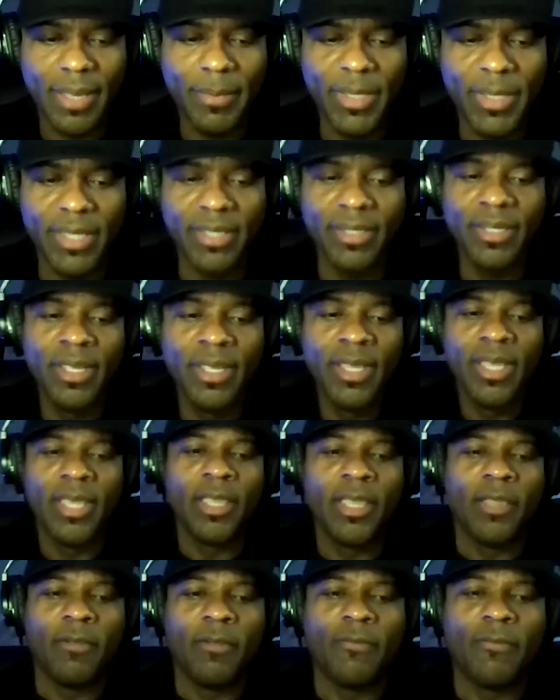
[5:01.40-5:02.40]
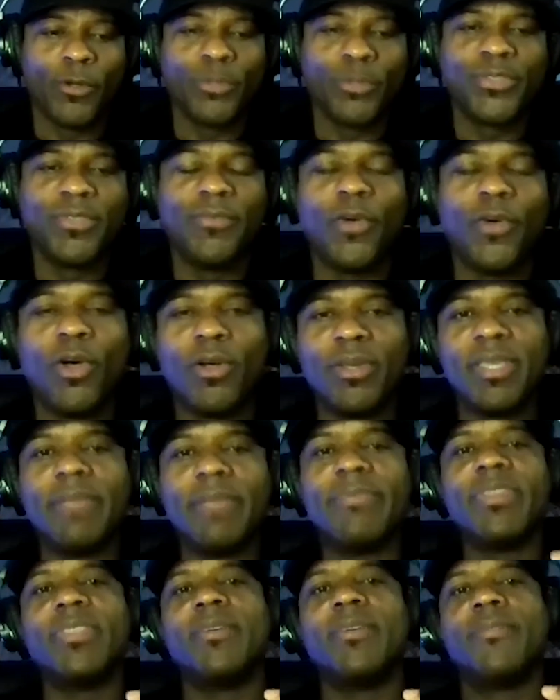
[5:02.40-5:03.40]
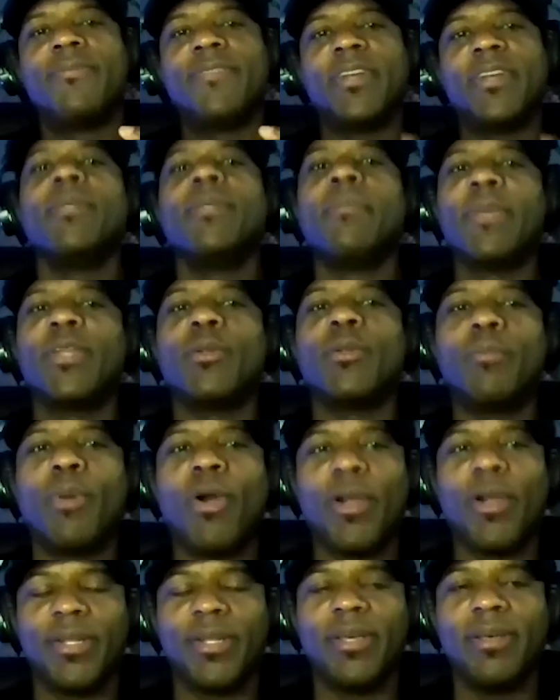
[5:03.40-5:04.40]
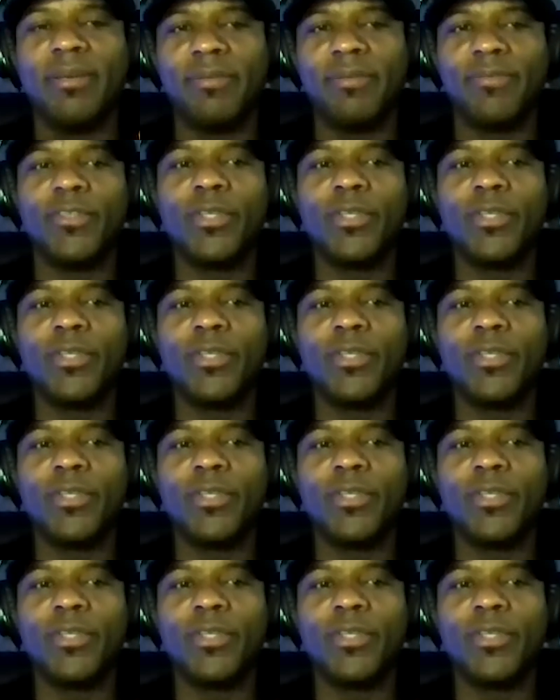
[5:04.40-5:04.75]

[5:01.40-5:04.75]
I mean, first of all, even the fundamental part of,